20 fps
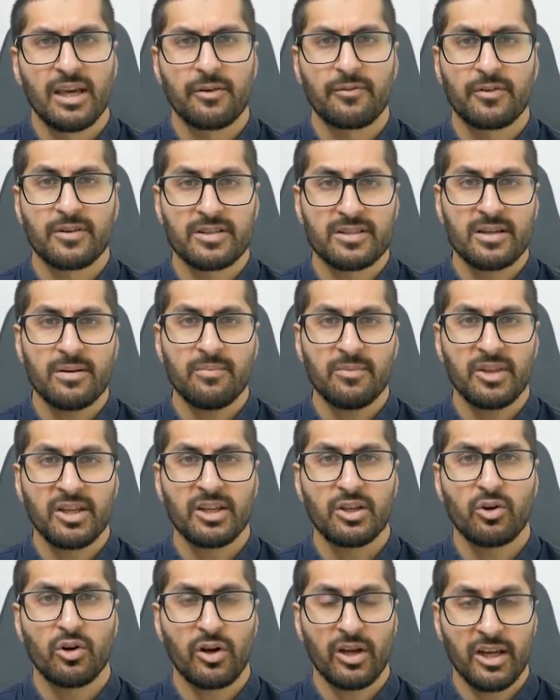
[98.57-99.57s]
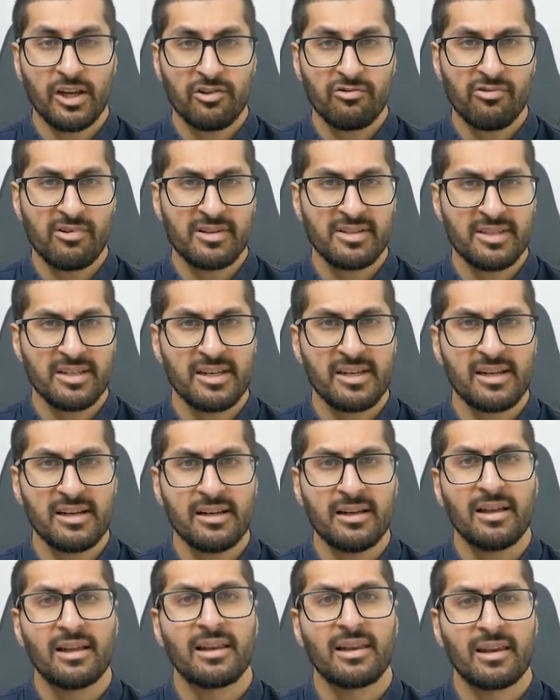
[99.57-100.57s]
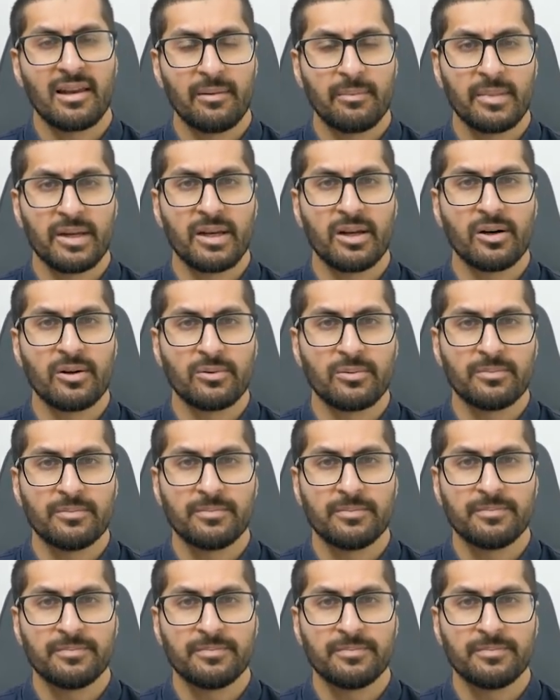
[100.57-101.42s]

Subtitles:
If it's something you're interested in, let me know.